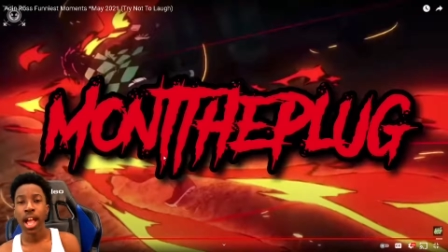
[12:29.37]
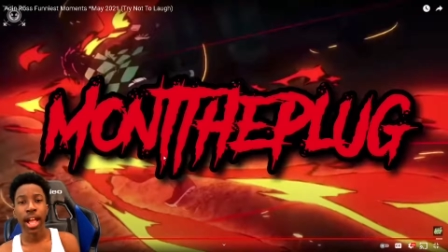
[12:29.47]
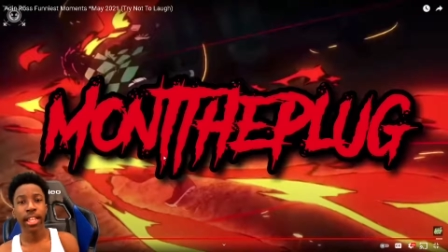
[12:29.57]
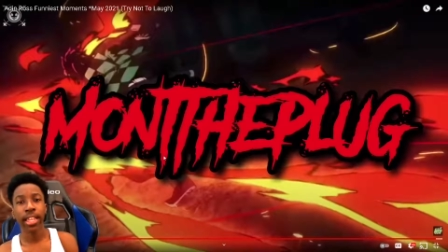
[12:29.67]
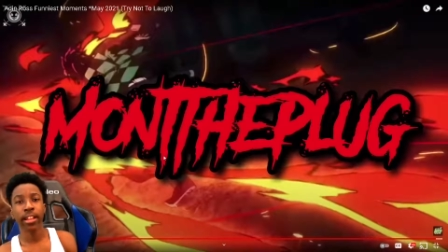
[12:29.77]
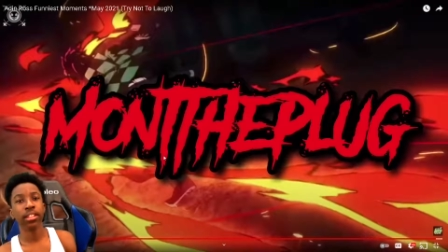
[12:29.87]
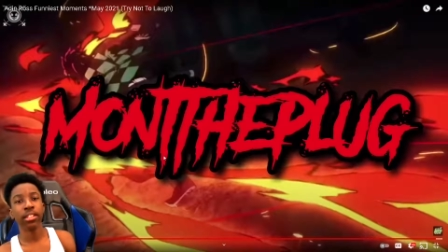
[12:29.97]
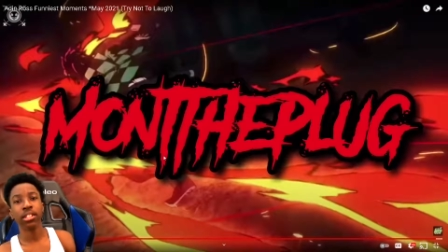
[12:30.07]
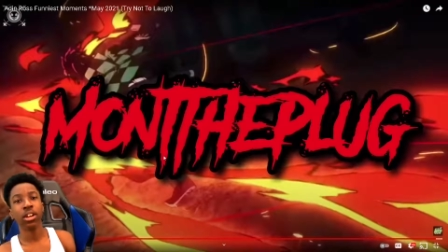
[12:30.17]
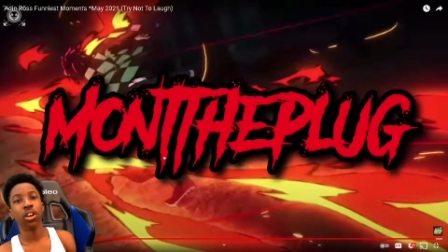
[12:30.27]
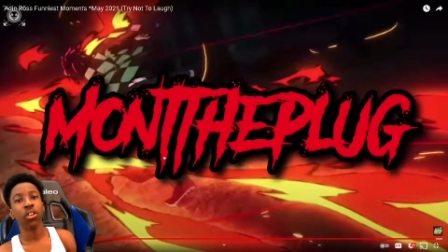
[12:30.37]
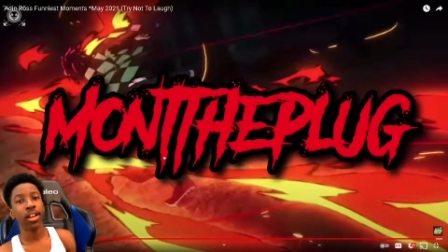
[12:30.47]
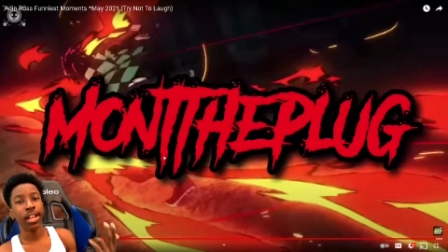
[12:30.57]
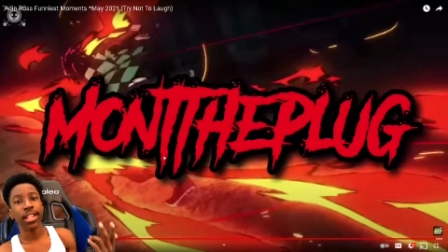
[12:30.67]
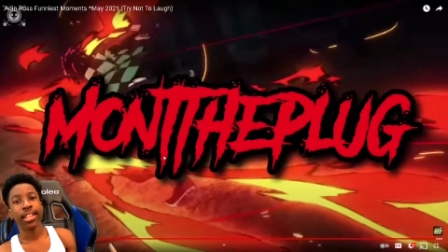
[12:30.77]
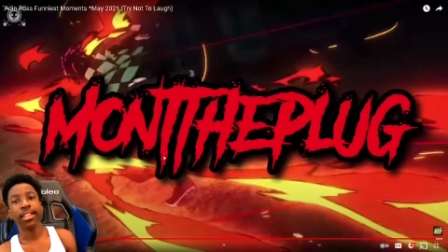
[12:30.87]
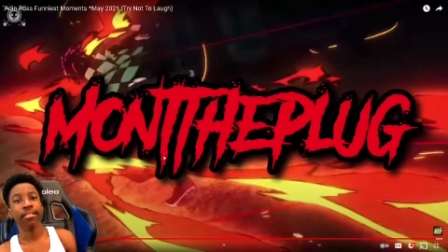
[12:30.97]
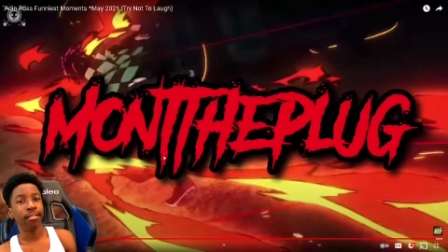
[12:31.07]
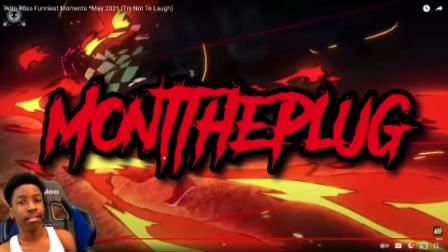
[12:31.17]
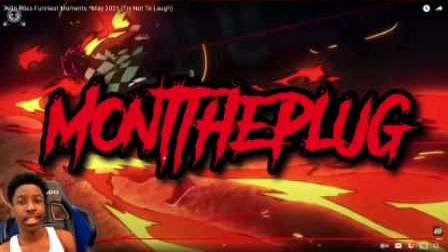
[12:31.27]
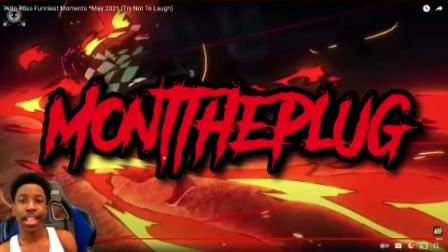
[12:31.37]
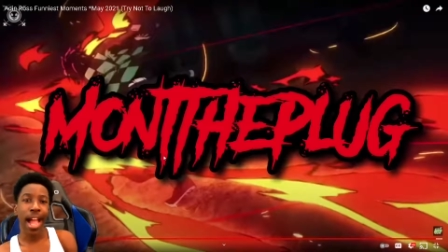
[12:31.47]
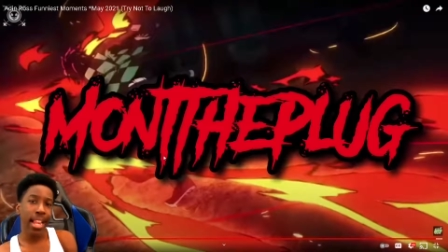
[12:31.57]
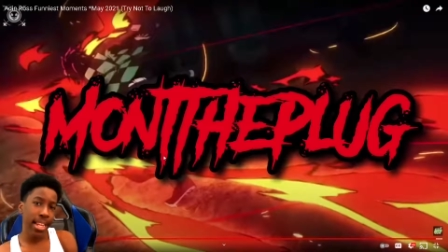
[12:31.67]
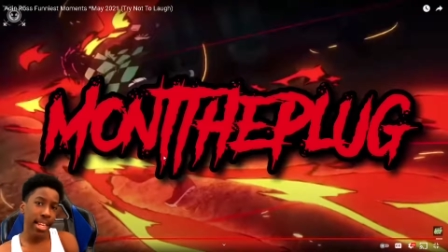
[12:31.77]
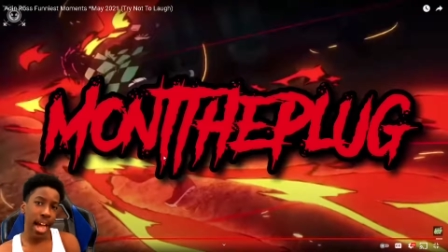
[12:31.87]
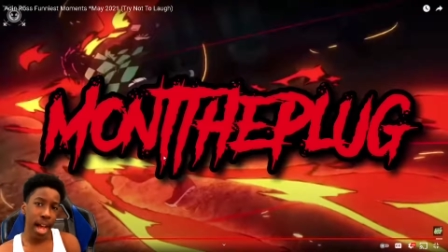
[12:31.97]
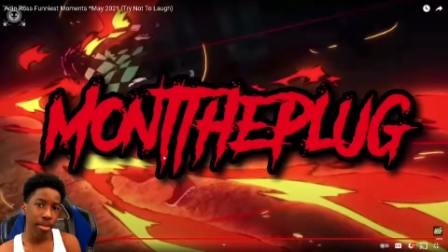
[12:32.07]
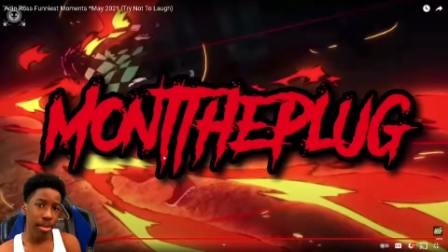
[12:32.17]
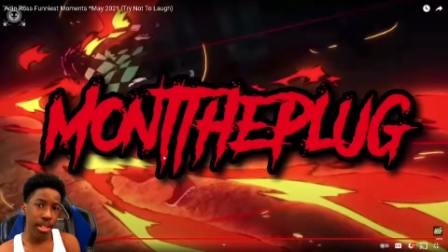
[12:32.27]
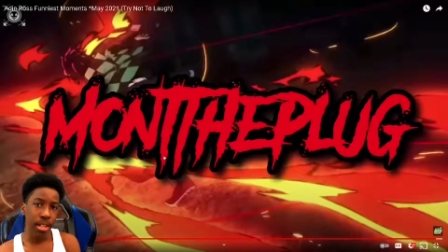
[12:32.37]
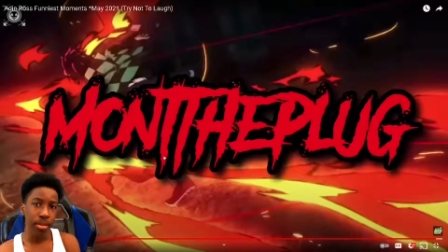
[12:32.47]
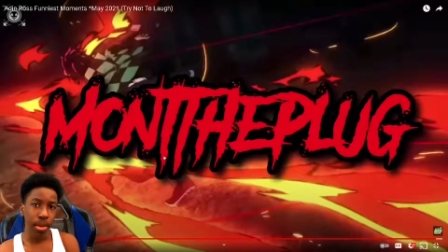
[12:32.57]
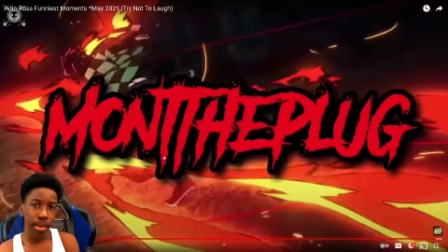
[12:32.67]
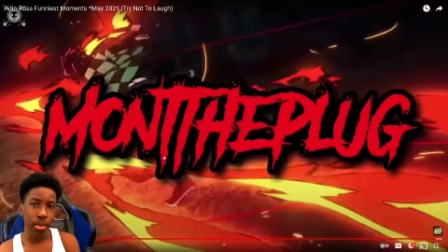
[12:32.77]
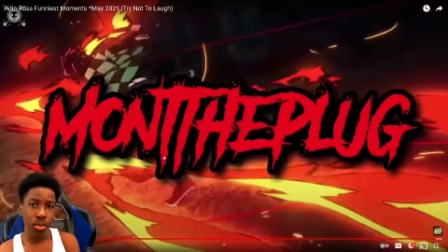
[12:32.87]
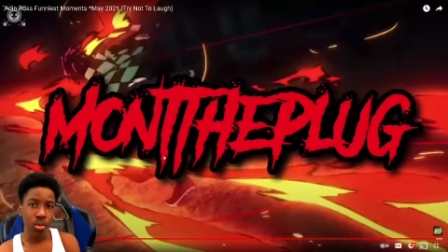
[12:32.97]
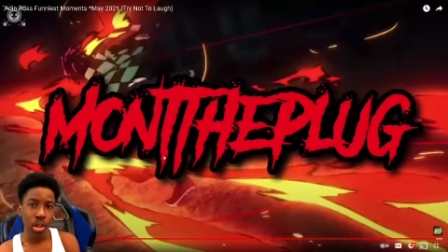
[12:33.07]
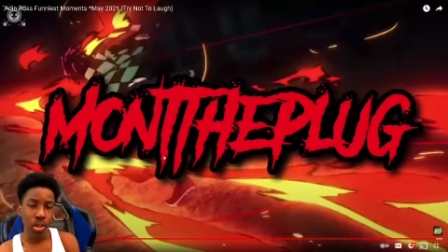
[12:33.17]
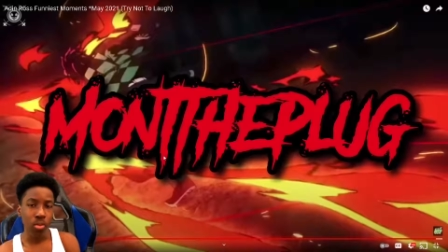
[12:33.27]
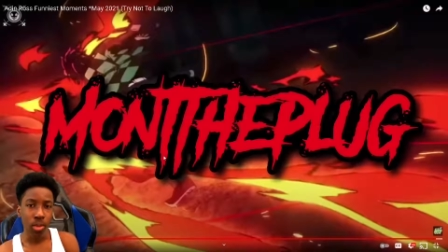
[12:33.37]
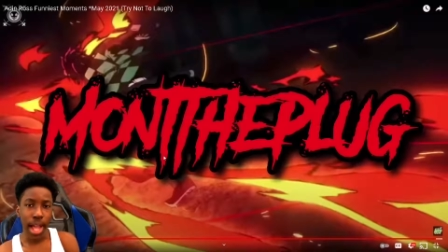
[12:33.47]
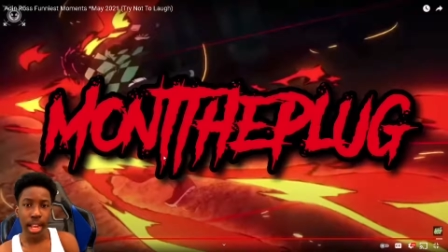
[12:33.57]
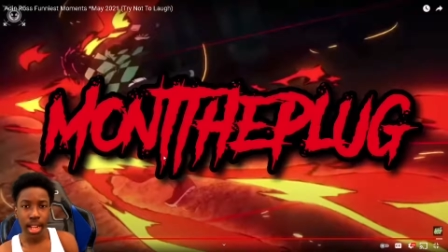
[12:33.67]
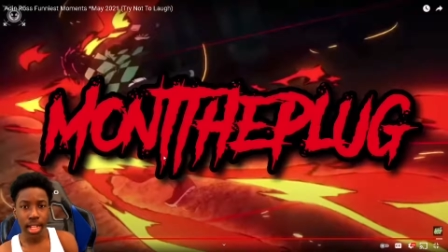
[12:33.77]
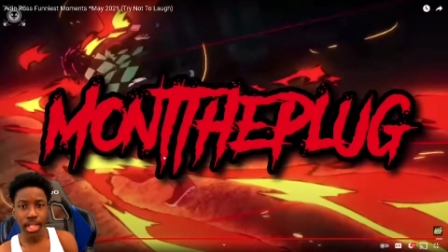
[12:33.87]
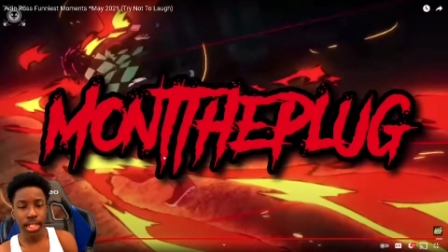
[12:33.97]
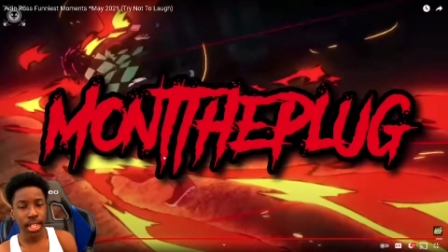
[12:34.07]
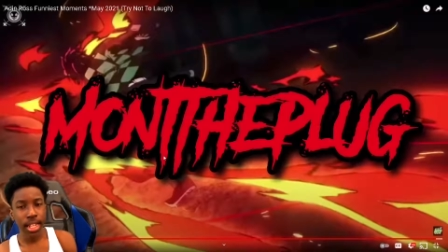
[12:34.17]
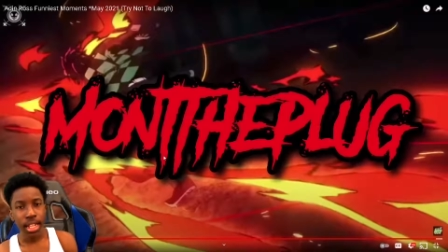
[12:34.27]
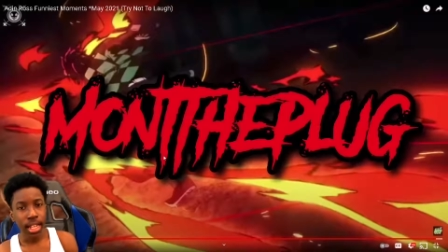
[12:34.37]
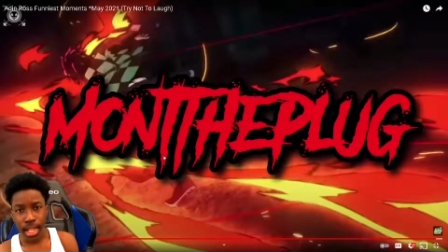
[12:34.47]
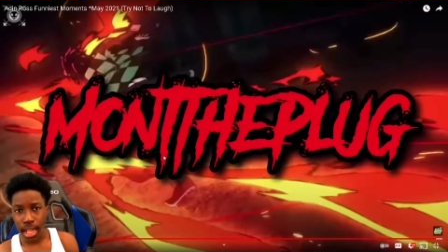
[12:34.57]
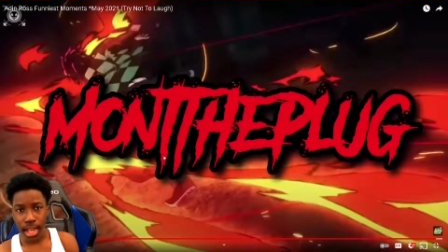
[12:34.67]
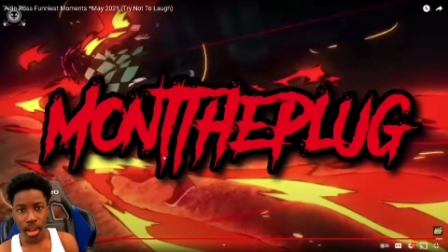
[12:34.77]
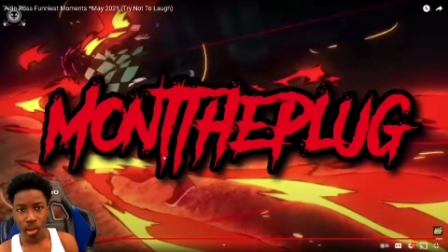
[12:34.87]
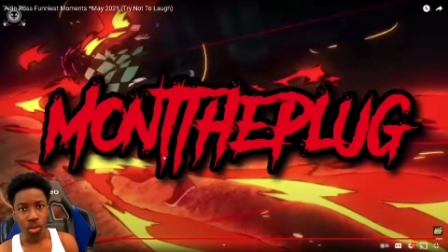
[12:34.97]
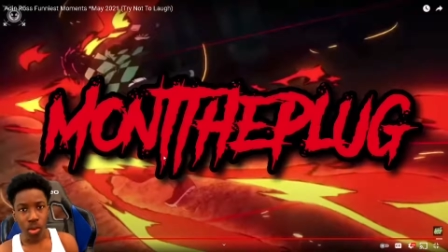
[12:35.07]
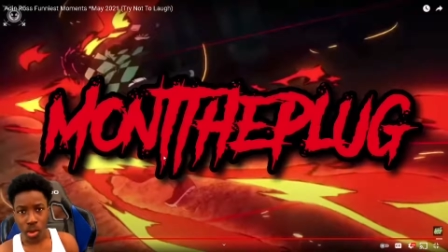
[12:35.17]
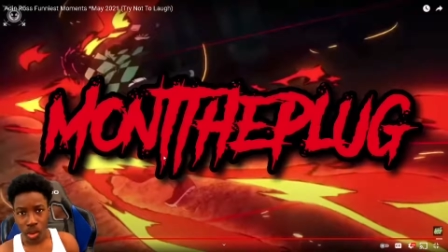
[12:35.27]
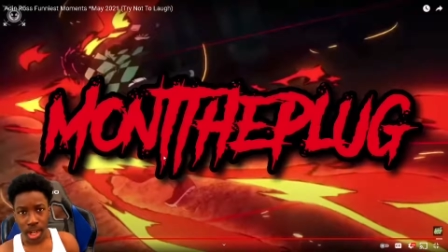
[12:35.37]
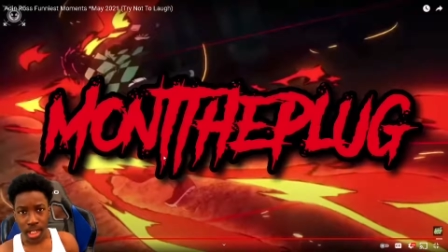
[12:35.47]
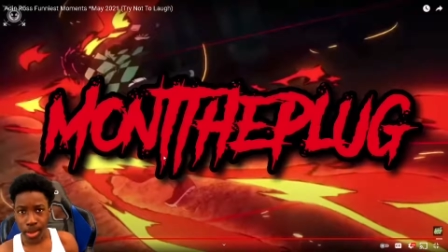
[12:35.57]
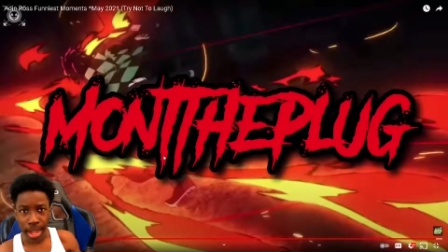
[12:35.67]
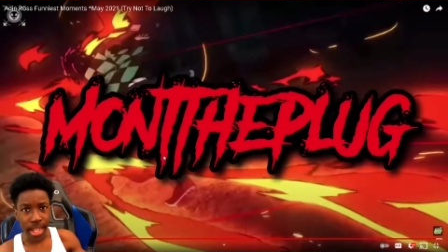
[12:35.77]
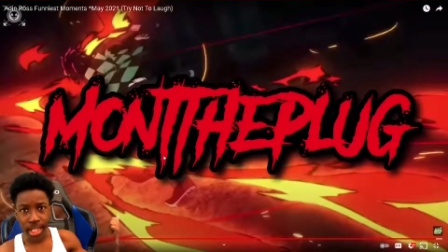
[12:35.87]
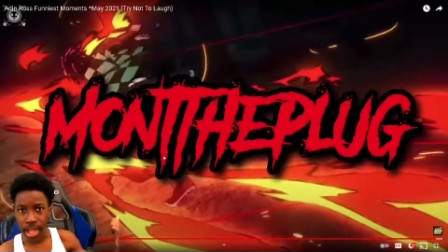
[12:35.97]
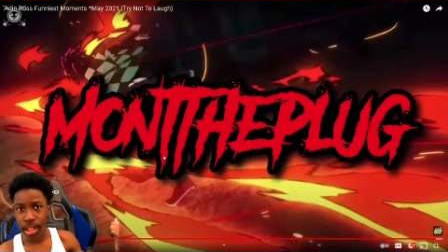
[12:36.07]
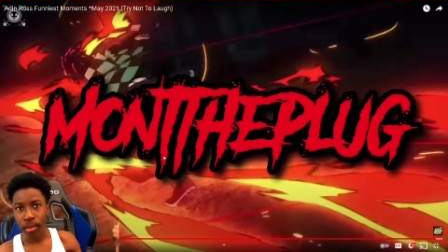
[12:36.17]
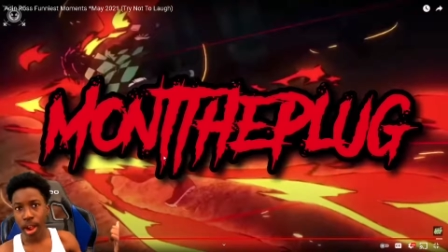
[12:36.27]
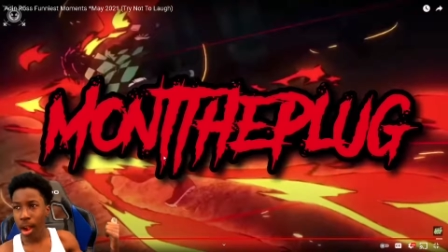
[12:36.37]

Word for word: I guarantee y'all, 99% of people who know who Adin is didn't know who he was back in January.